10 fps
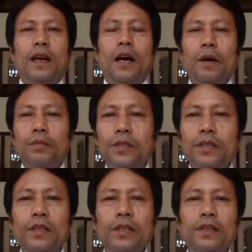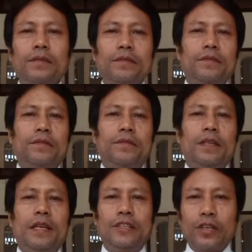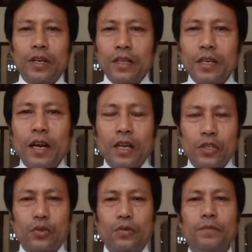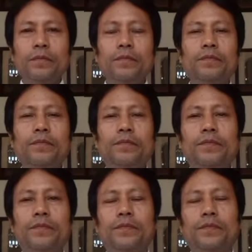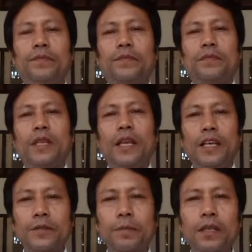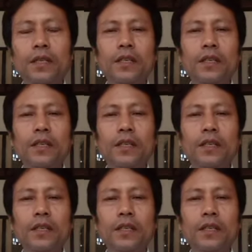after entering the classroom, as per